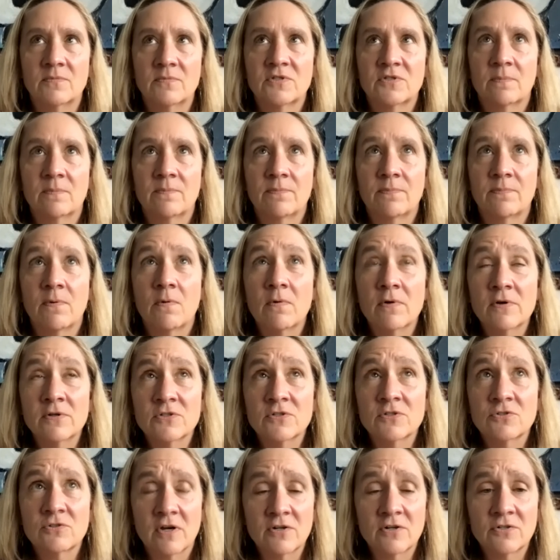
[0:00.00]
support
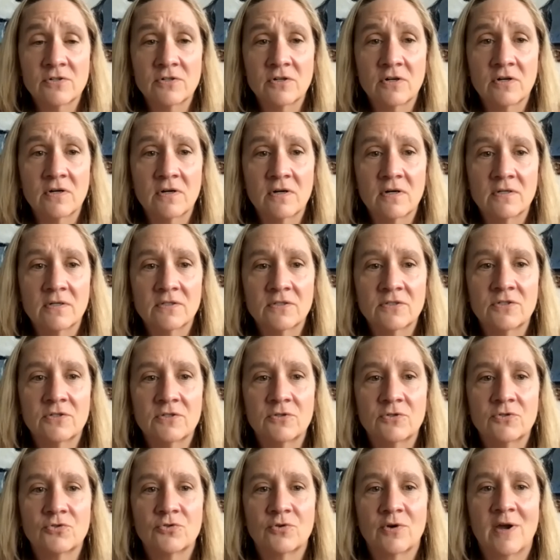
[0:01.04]
structure
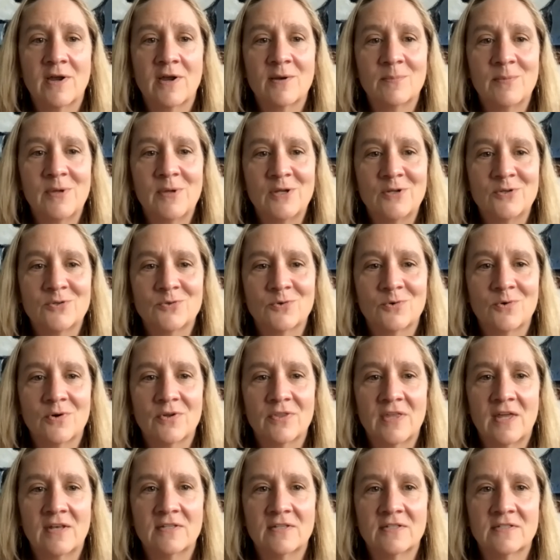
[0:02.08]
to try to make sure
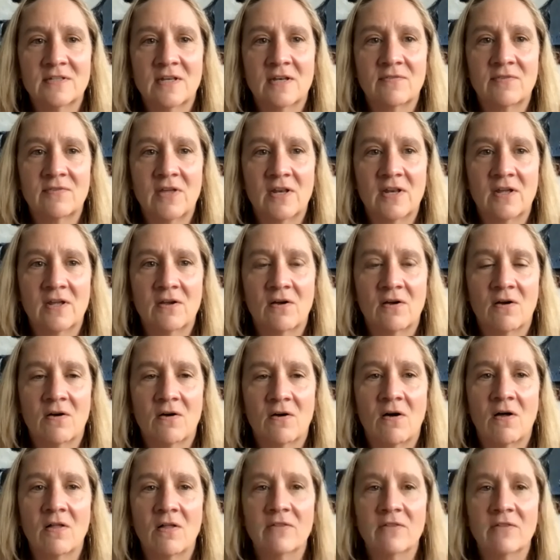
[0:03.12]
that instead of getting
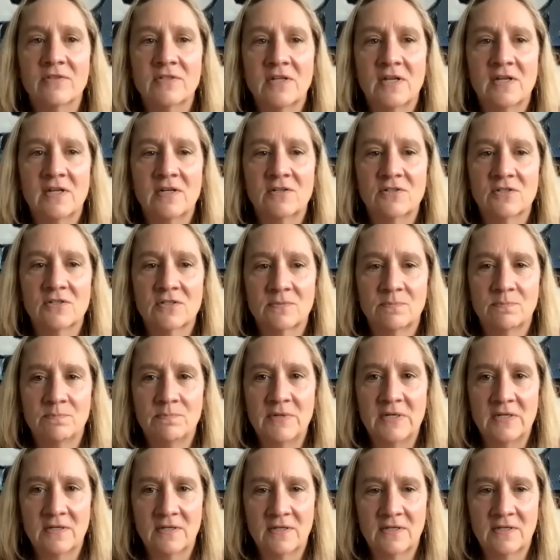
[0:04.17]
all of the data just
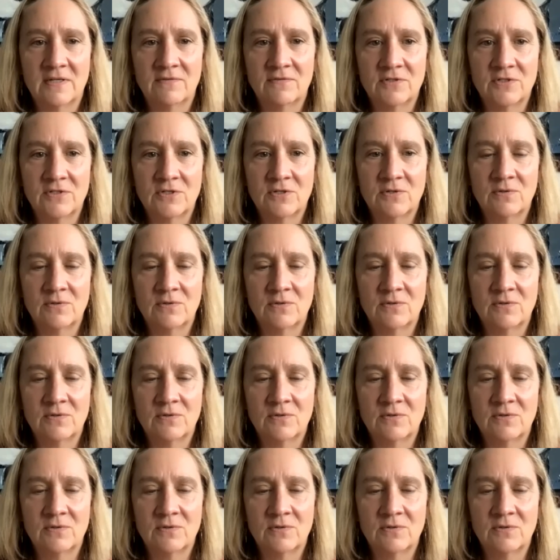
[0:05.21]
given